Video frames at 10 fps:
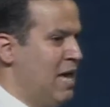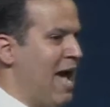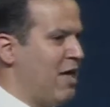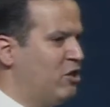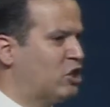
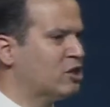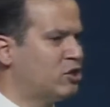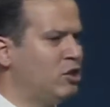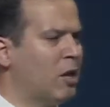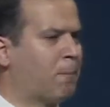And
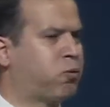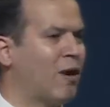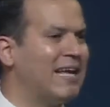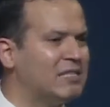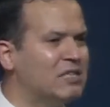just the
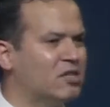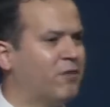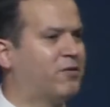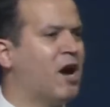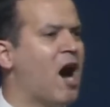presence
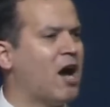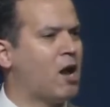of God